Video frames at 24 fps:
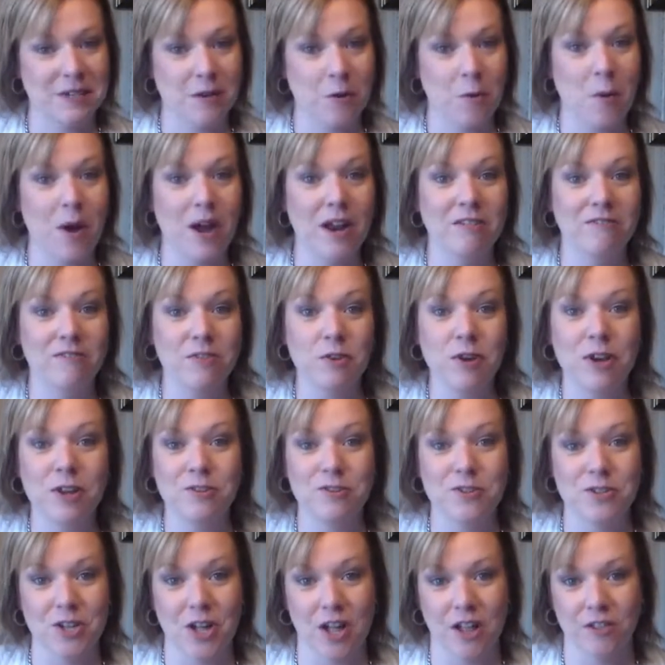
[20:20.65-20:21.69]
quite a few
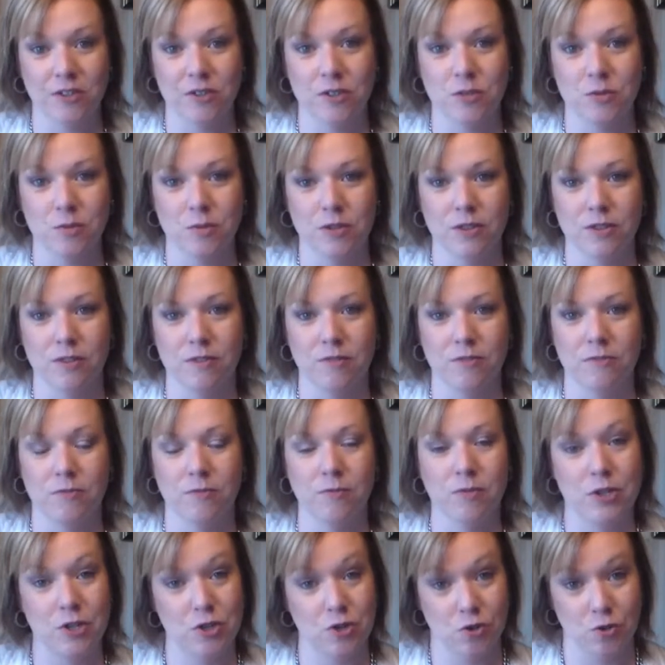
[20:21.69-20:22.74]
$100s worth of
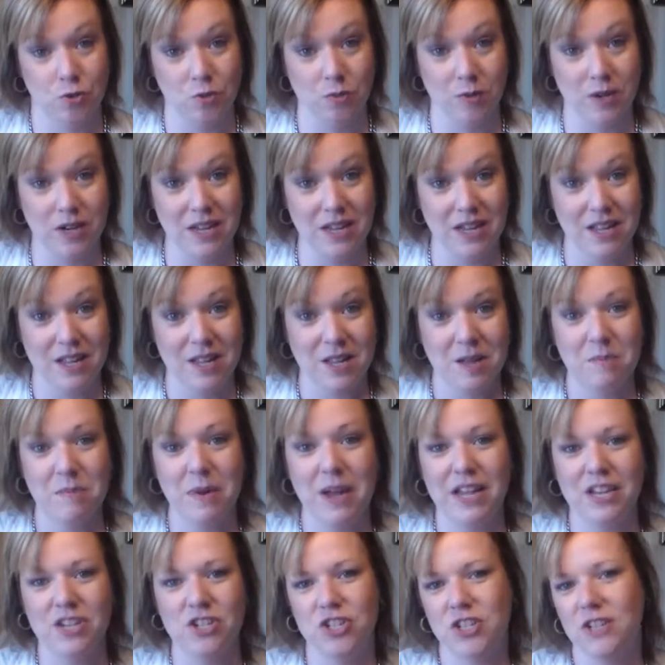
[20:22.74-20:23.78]
free jewelry by
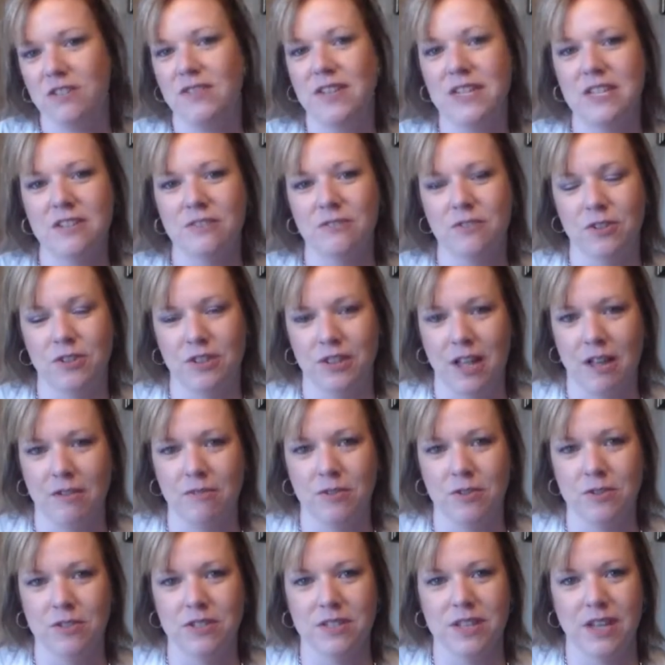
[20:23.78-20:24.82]
achieving different
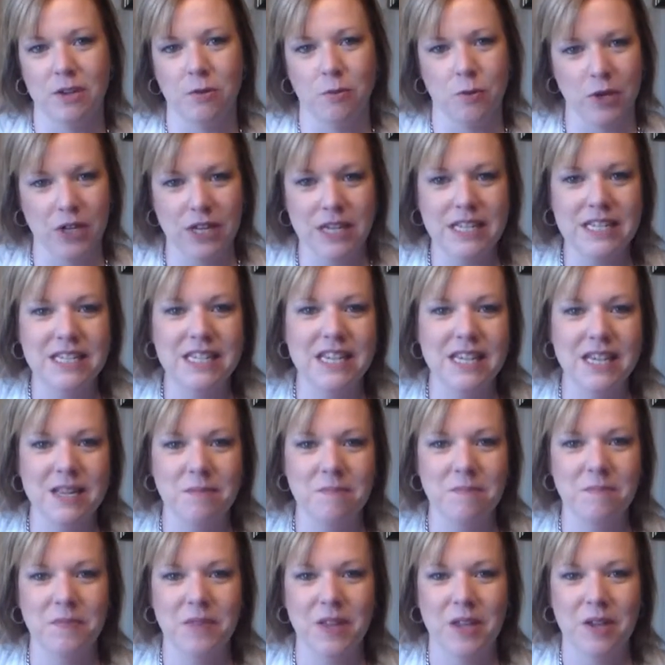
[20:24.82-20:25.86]
levels like Rookie
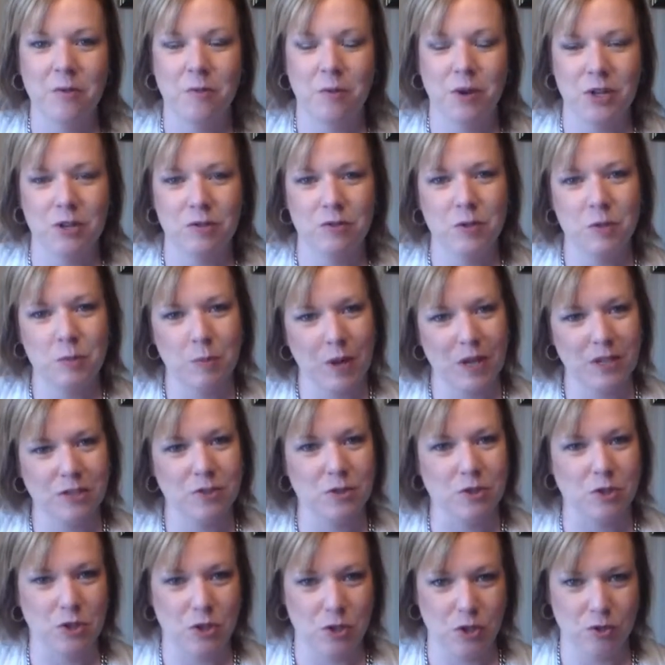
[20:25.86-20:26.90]
Team, where you sponsor
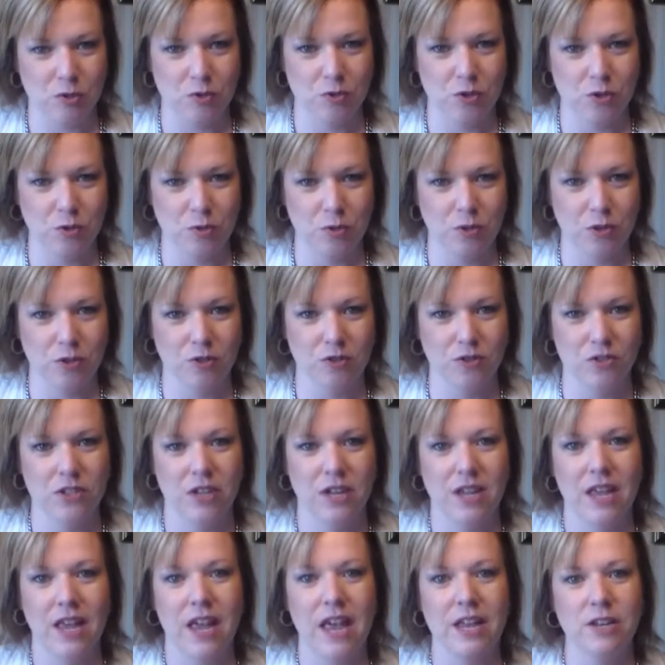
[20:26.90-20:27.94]
2 jewelers
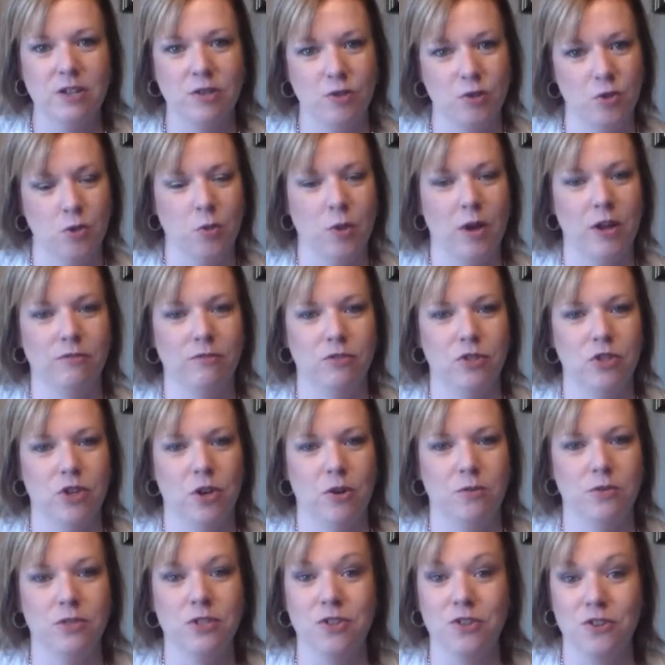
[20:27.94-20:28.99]
and do 12
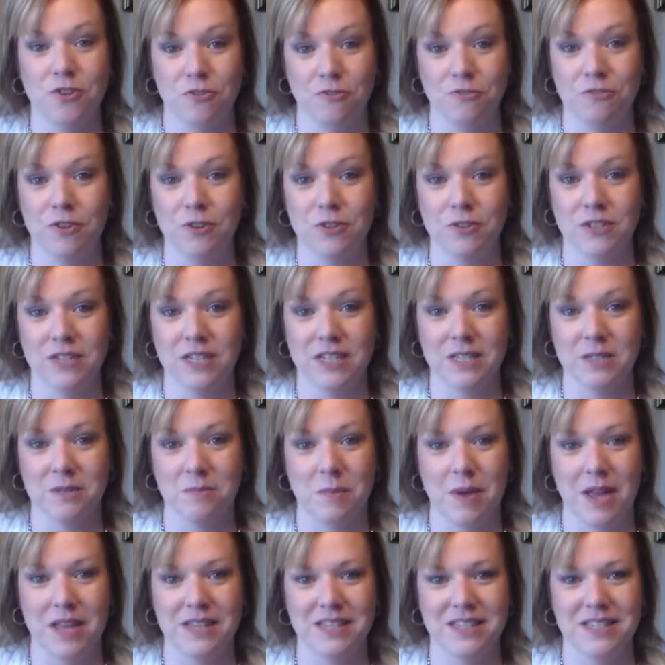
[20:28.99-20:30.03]
shows in your first 6
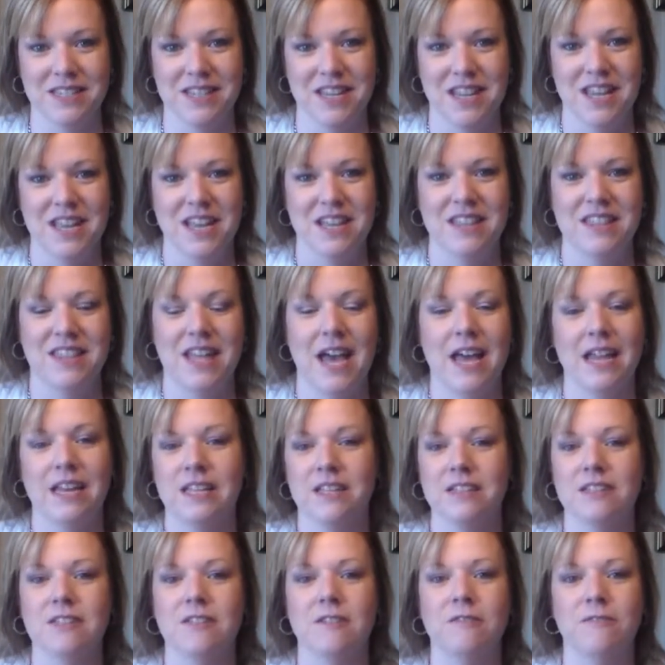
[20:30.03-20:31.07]
months. That
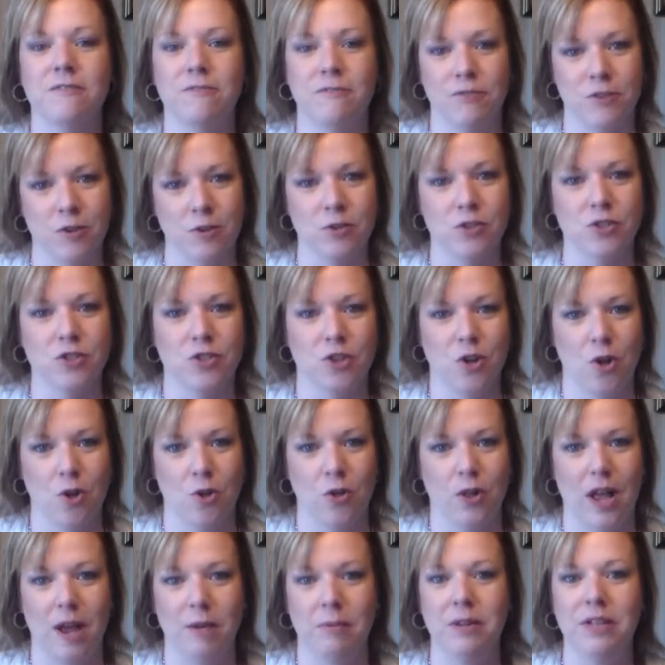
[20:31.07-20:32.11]
is the first goal
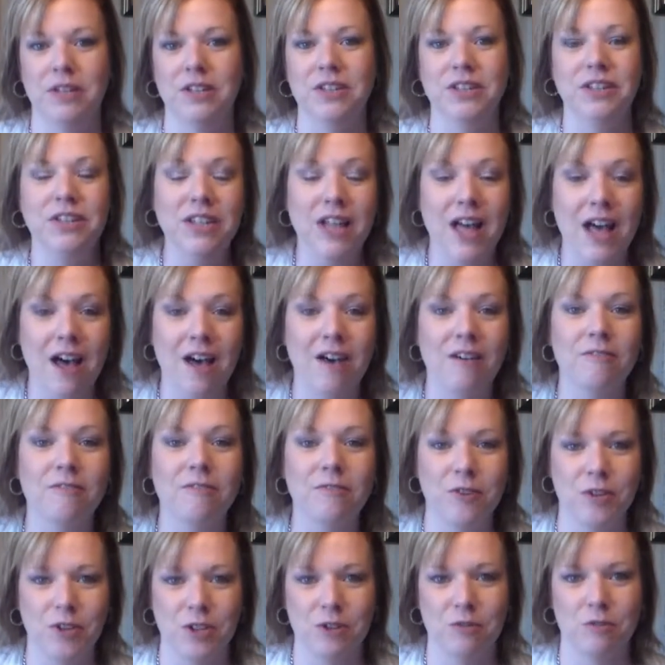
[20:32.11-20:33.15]
I would love
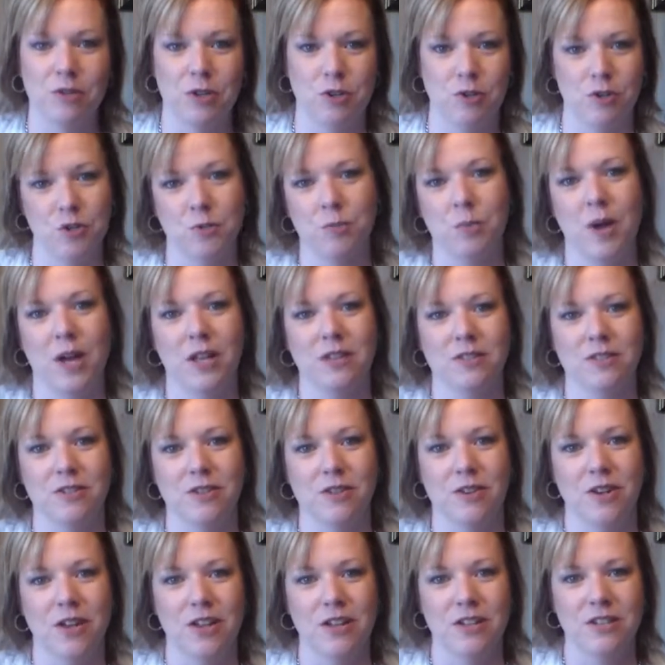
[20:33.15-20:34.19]
for you and your sponsor
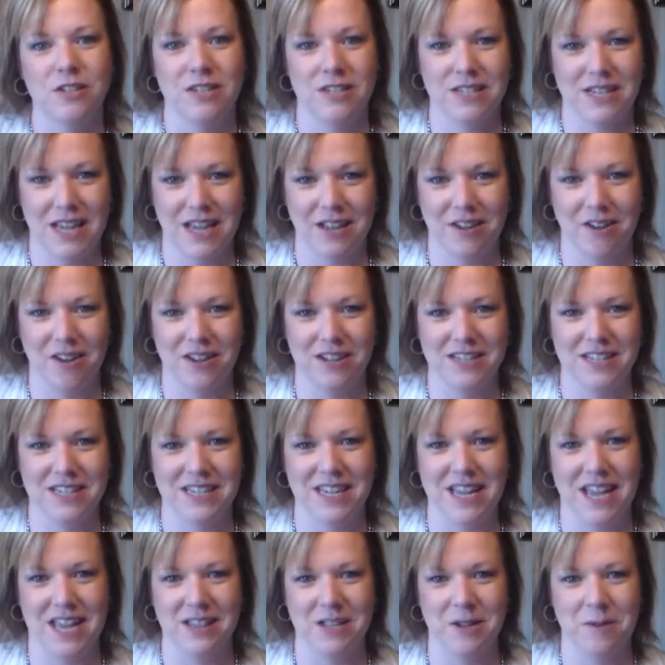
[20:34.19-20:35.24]
to take on
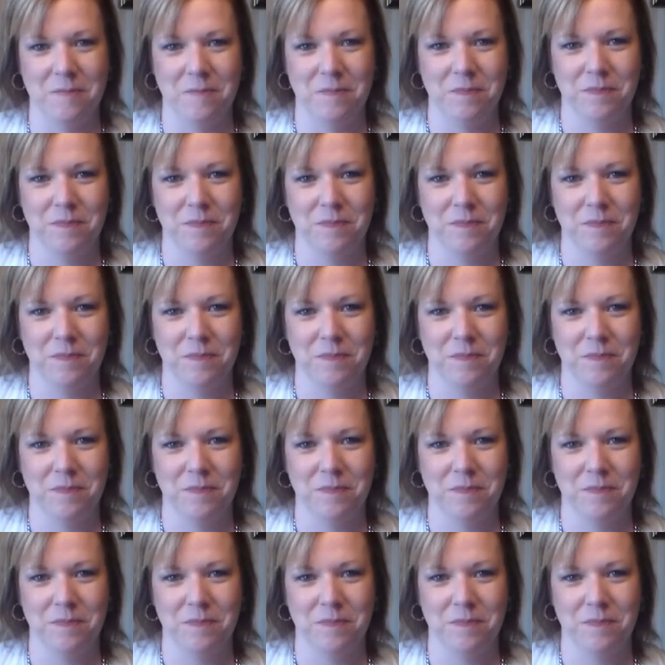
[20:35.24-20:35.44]
together.